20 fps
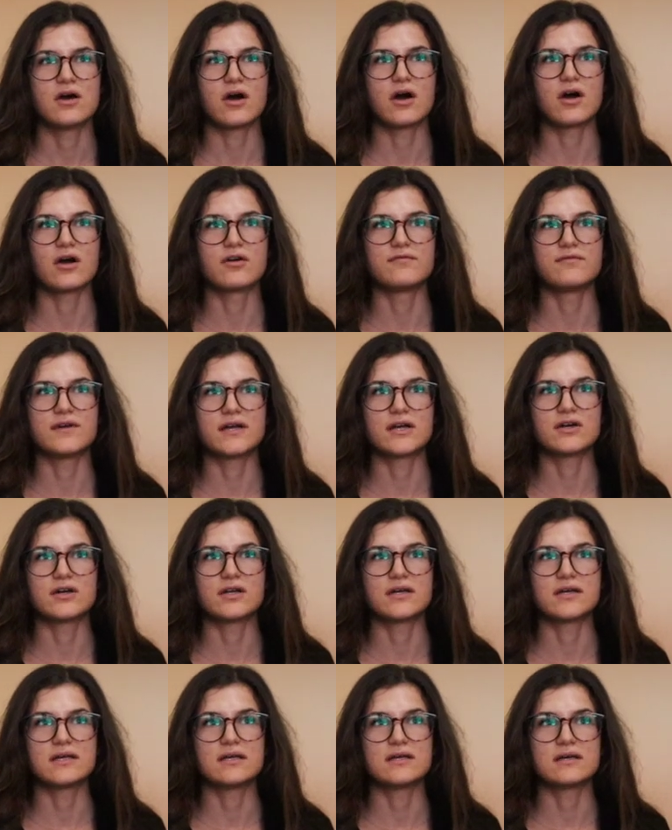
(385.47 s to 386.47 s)
are
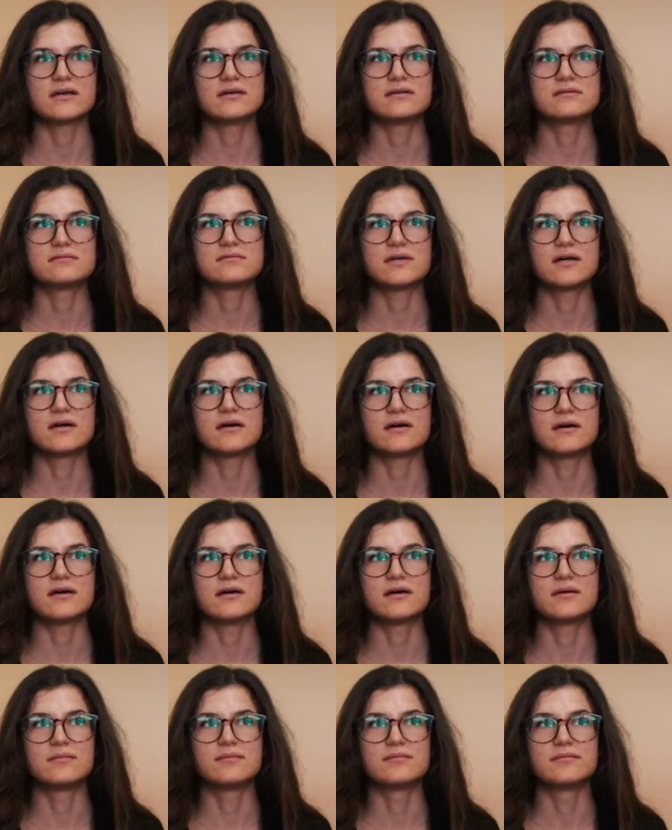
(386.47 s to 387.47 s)
very,
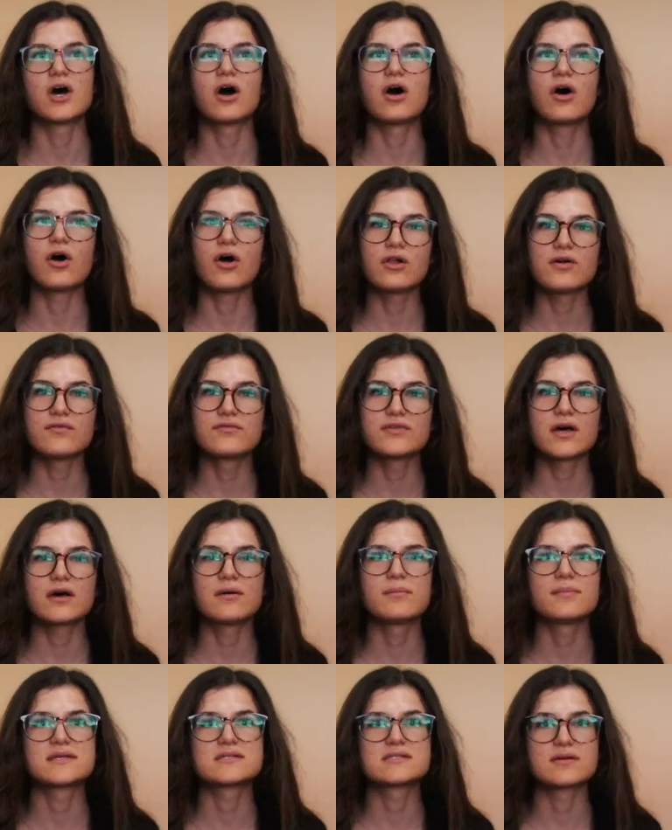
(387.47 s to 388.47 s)
not all of
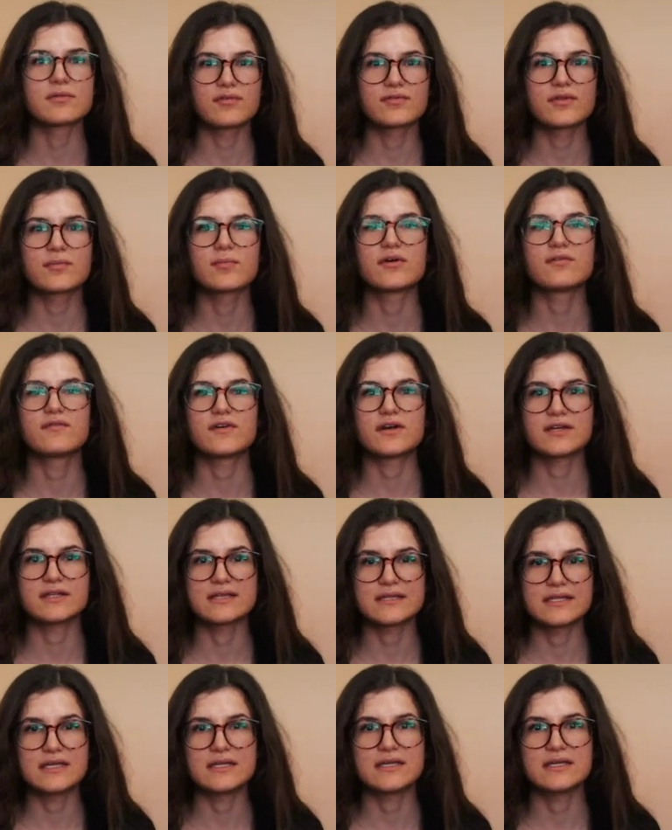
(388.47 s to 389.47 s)
them, but some of them are very
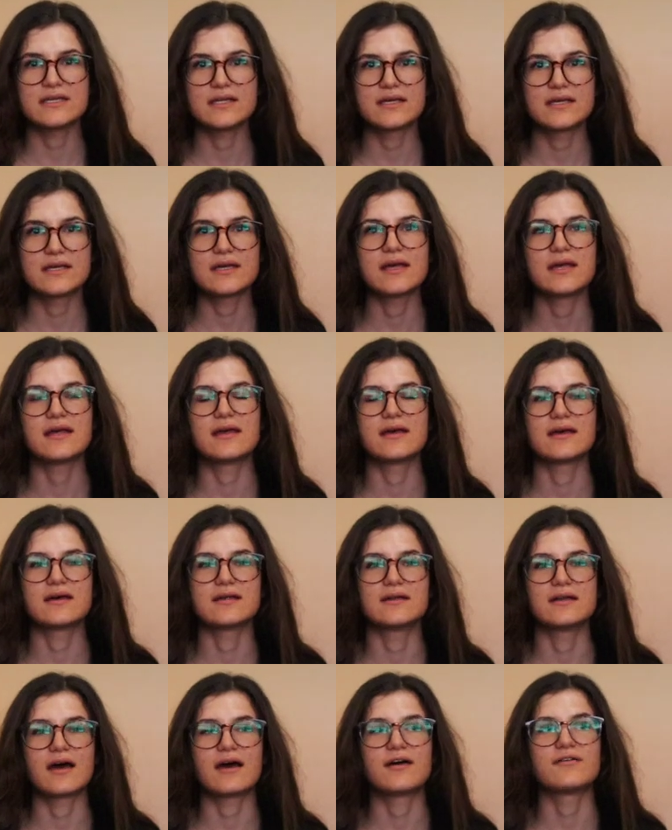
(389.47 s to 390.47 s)
lenient,
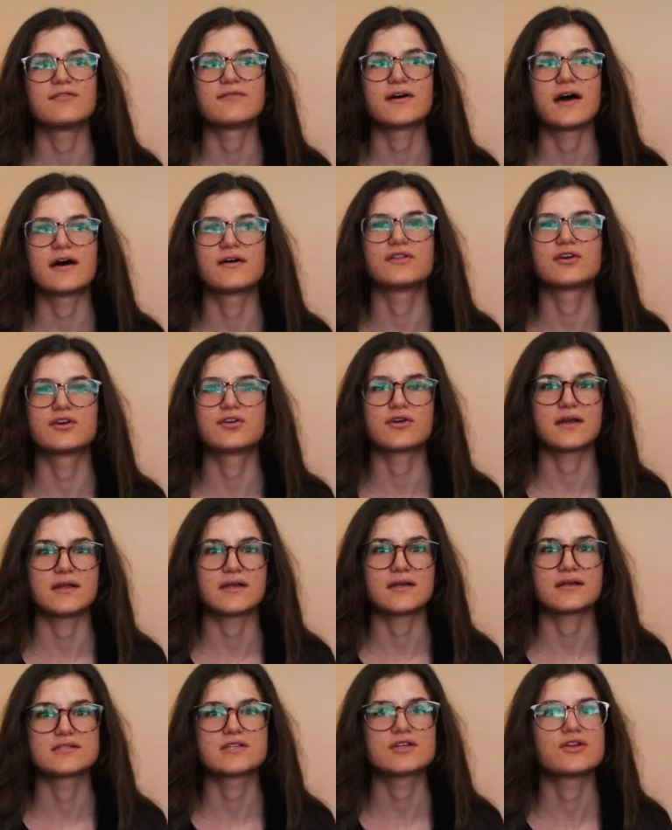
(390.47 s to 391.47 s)
and I found the
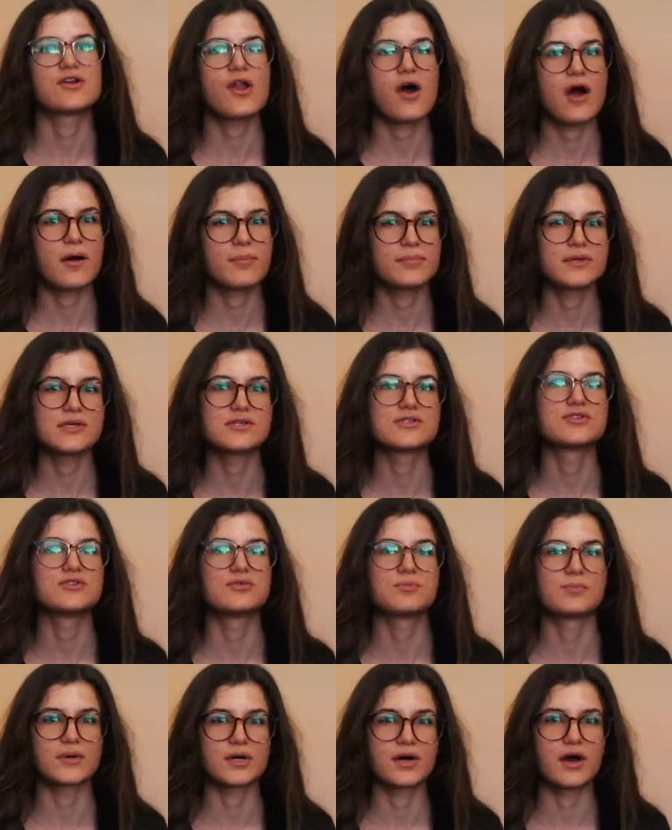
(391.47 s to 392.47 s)
grading to not be
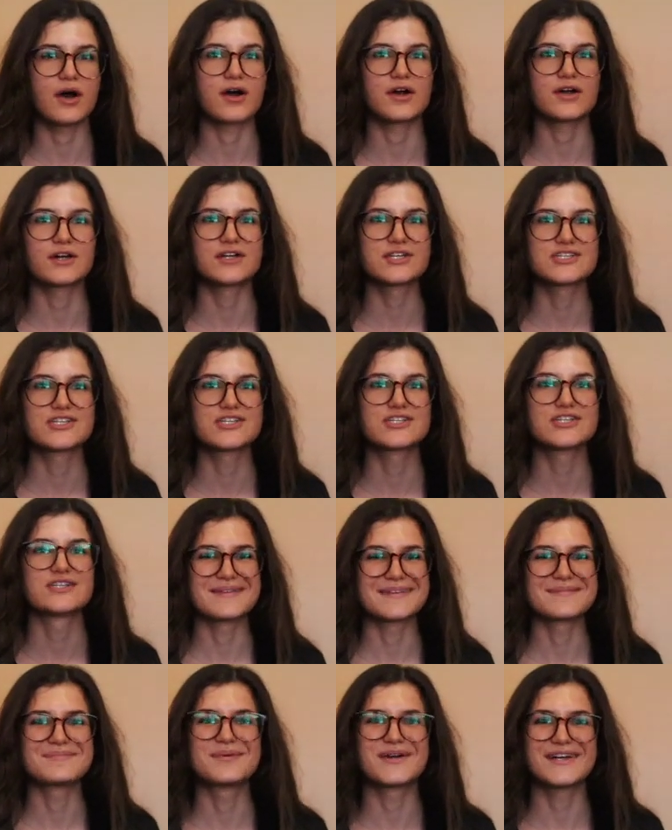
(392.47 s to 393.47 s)
super harsh.
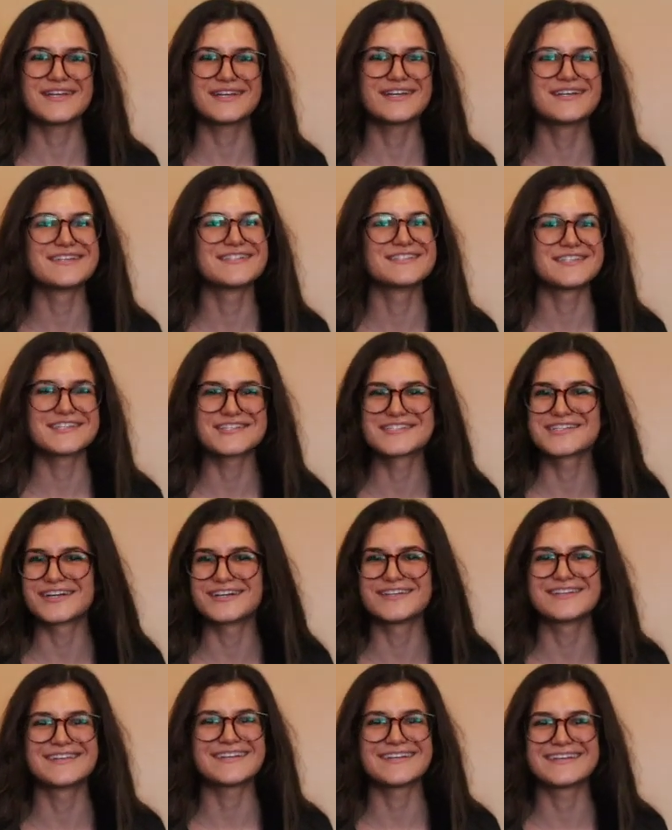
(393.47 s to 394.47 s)
Pretty good to just
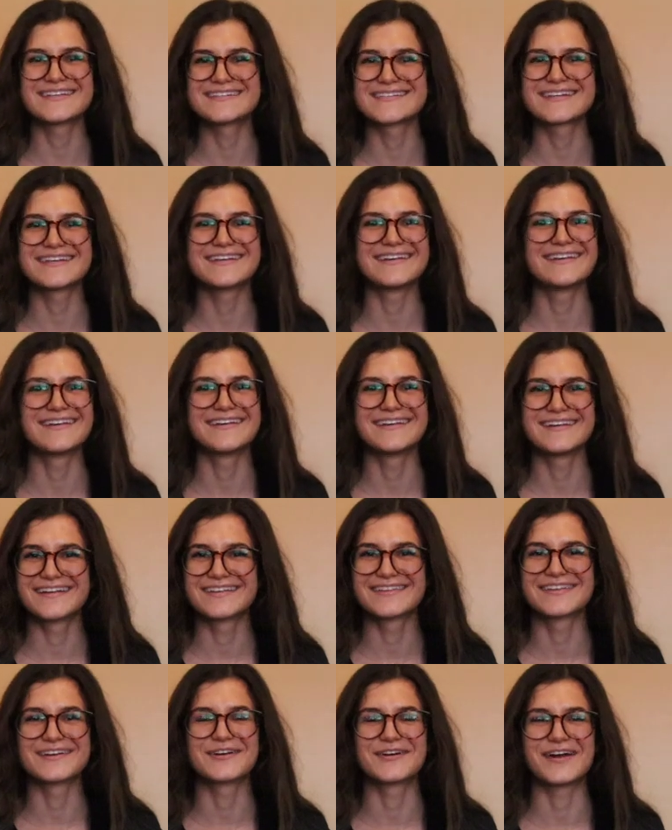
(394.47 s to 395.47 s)
turn things in and
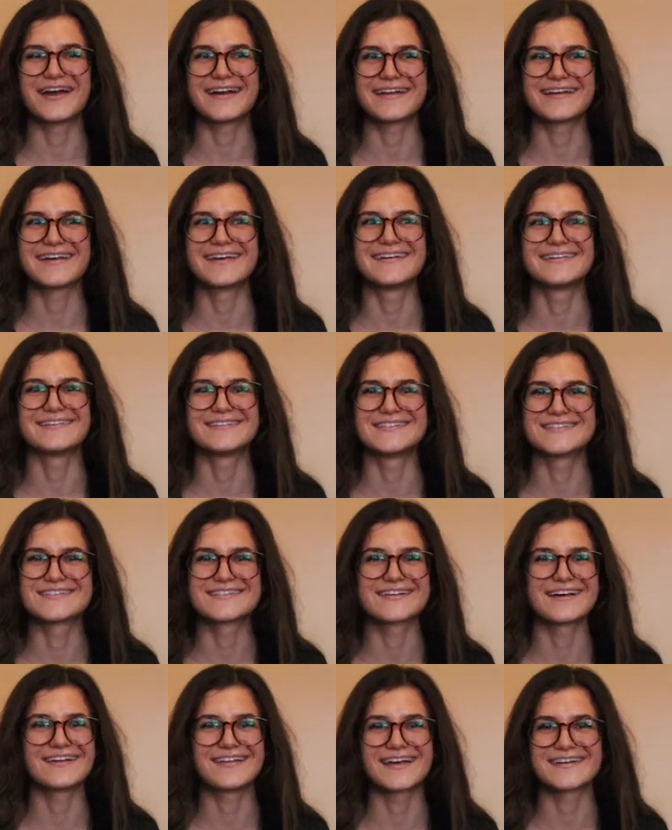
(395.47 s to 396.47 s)
get the credit. You're just
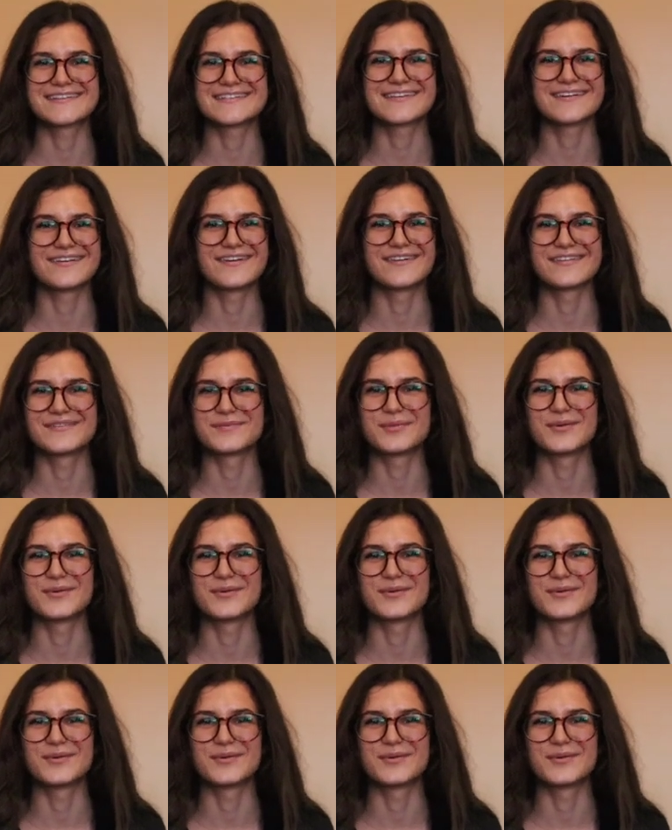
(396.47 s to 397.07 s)
collecting all the